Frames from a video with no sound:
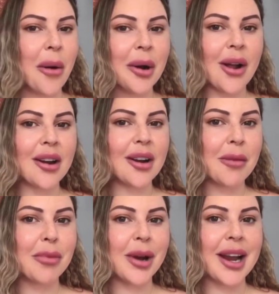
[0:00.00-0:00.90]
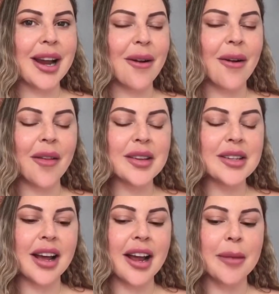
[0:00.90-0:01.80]
going on in our brain all the
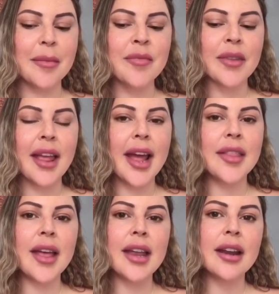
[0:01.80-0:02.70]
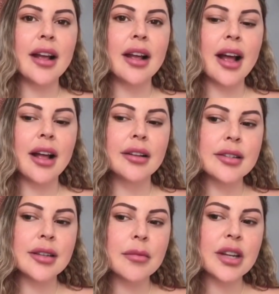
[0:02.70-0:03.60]
time. And then
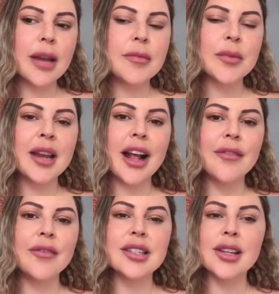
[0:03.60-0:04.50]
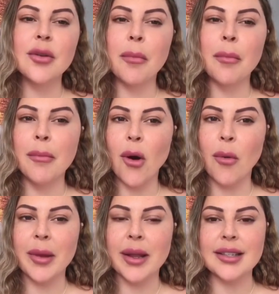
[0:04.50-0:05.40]
sometimes we have these little
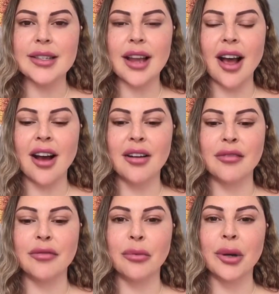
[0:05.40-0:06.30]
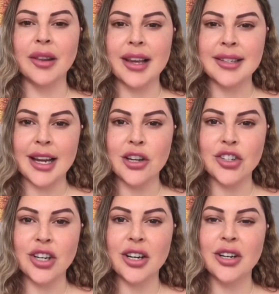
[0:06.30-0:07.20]
moments of
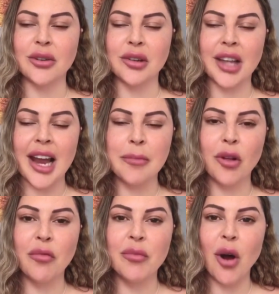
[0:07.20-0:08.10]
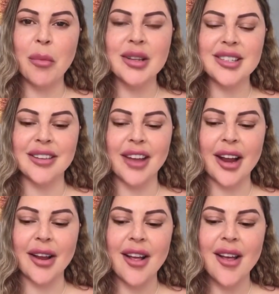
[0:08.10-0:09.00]
realization or light bulb moments of
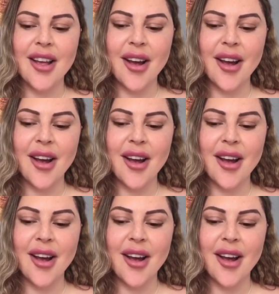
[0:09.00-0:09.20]
like,